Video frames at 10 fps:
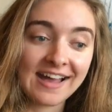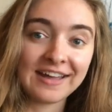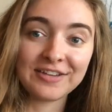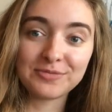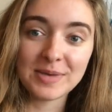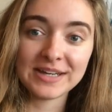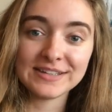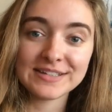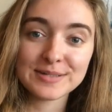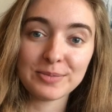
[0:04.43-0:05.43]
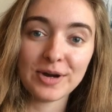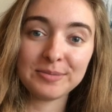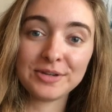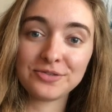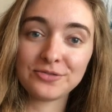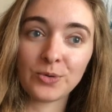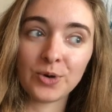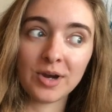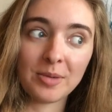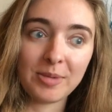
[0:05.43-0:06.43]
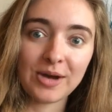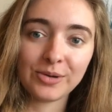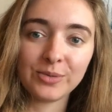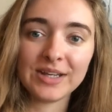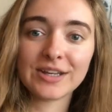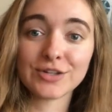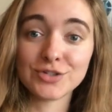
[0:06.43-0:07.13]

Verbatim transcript: I have been in this apartment for about a week.